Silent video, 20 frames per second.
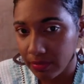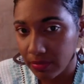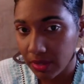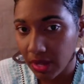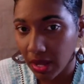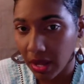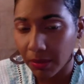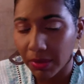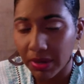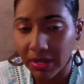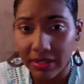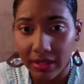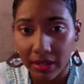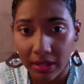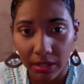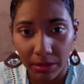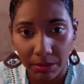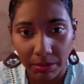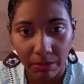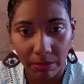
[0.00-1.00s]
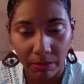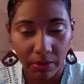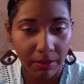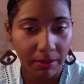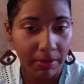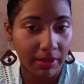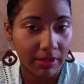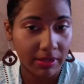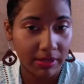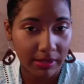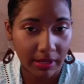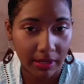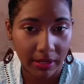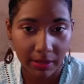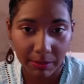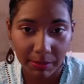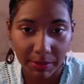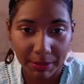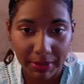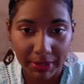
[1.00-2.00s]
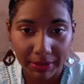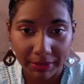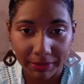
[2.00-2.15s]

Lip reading: I want to talk a little bit more about the Second Amendment.